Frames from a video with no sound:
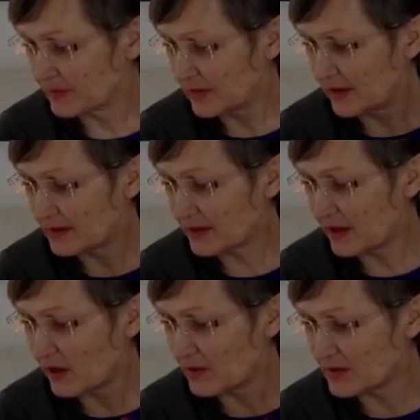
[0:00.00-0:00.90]
And
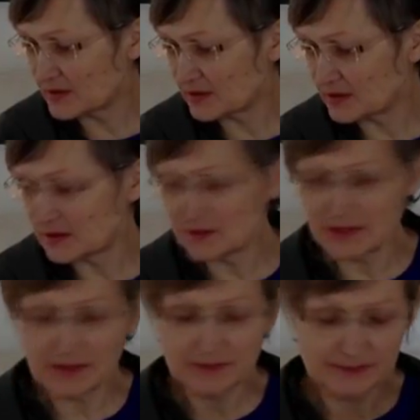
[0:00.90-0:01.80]
how is it
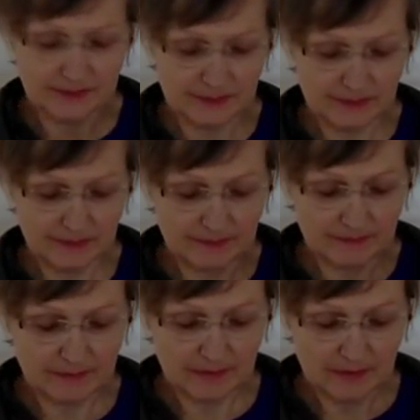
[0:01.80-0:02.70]
today?
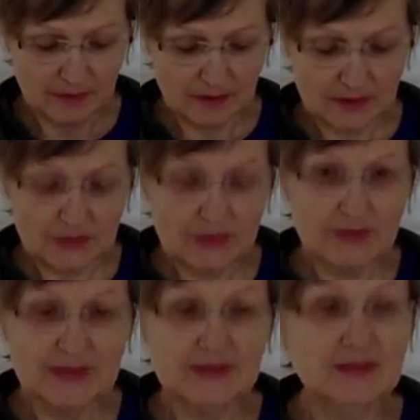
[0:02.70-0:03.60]
So
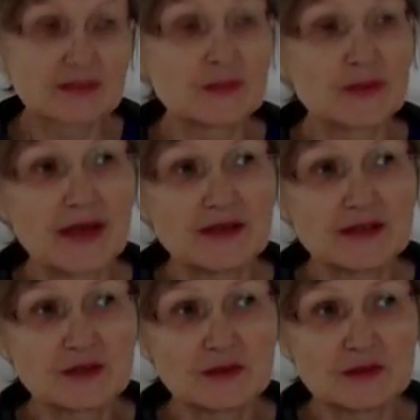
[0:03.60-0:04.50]
this spread
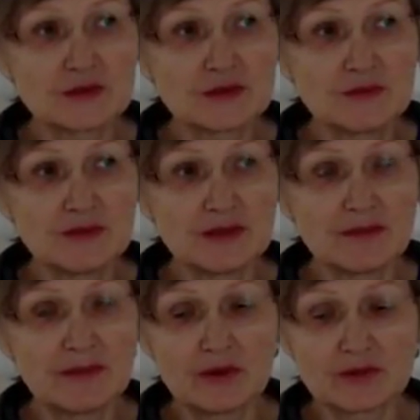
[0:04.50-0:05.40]
is going to be
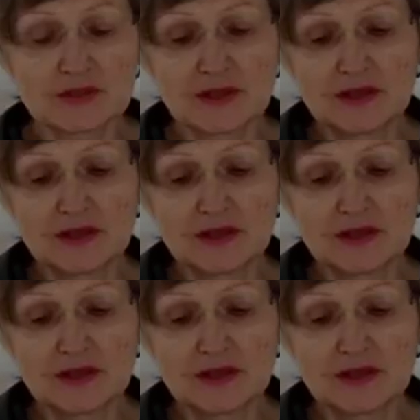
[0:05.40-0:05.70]
about